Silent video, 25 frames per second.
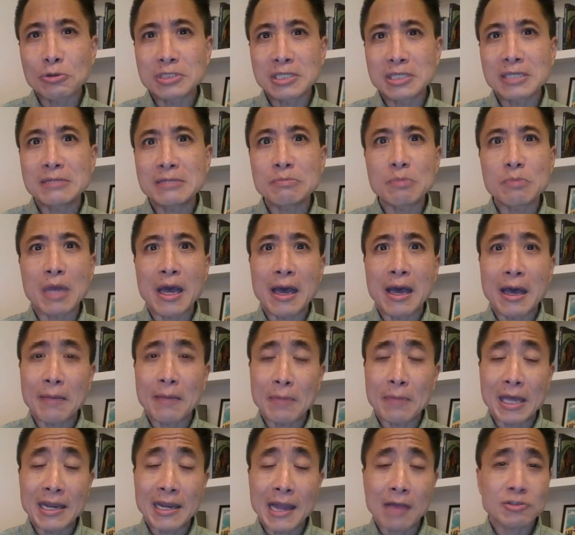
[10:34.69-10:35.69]
did
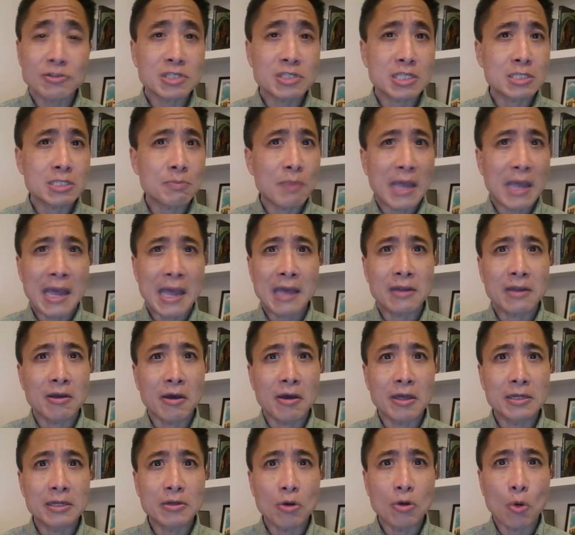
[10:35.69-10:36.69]
announce this ban
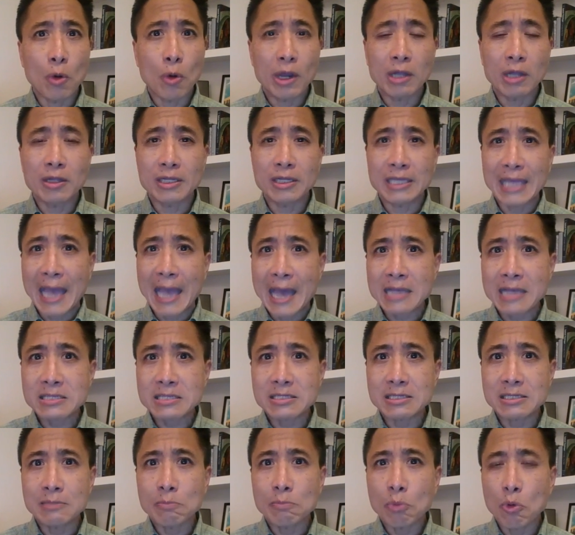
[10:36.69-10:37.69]
on oil and
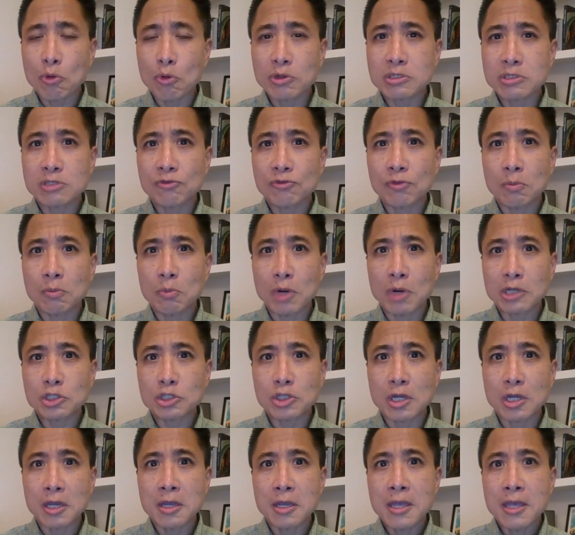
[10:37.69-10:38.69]
gas imports from
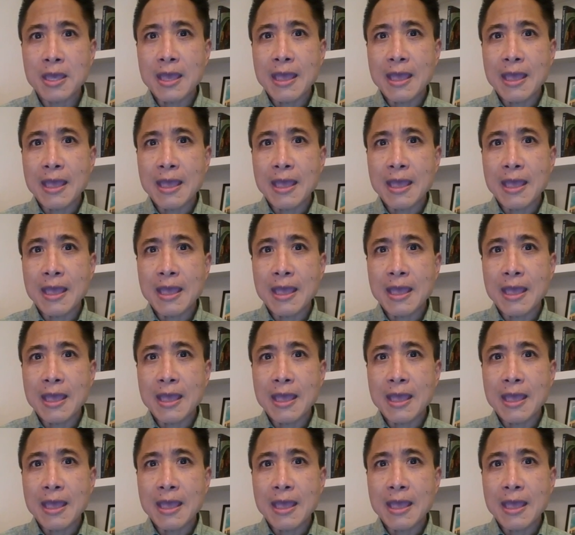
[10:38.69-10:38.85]
Russia,